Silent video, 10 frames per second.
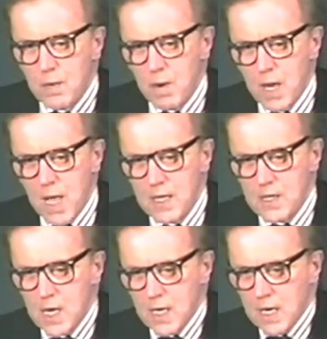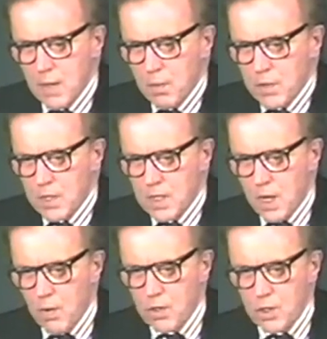when I decided I wanted to
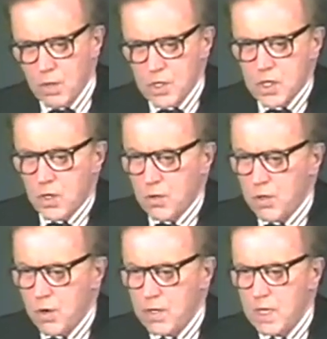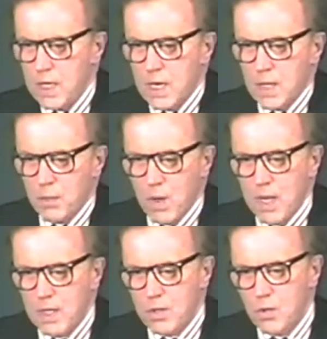go on to questioning authority in another
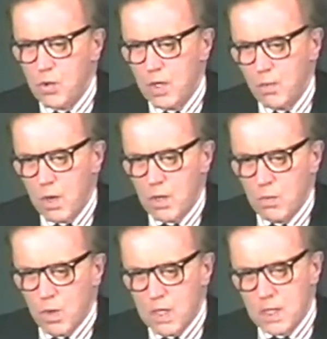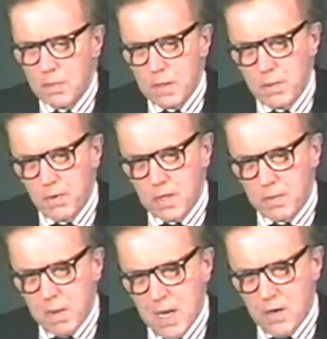way and talking one-on-one to the people who had the
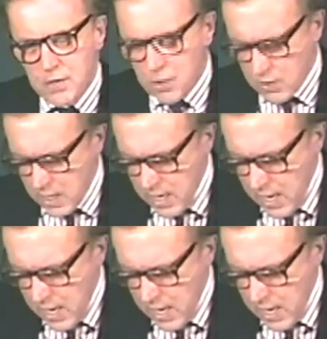power and so on.